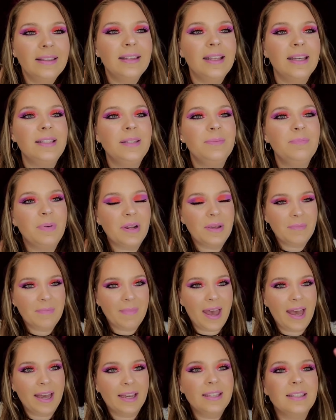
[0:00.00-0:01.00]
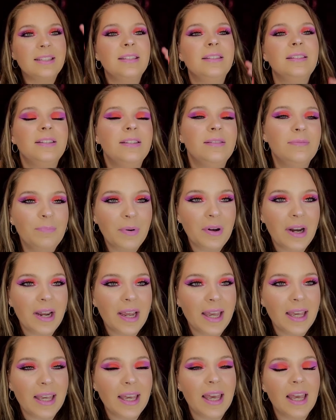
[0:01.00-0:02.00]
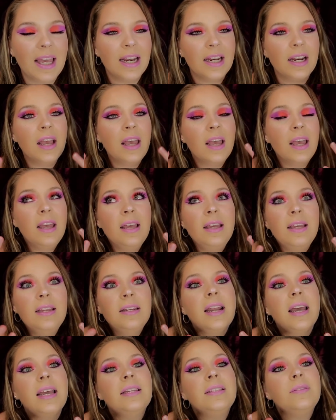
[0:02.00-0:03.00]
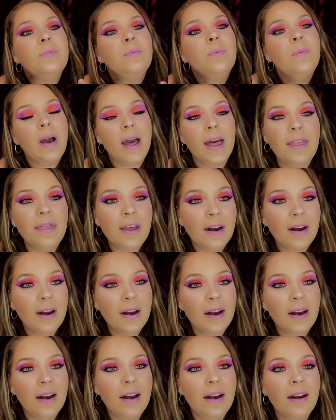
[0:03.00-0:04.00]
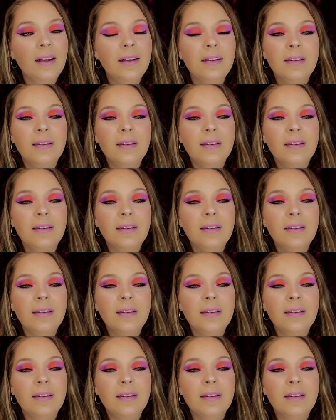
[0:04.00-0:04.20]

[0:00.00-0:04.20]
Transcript: Let's bring back spring and nice weather.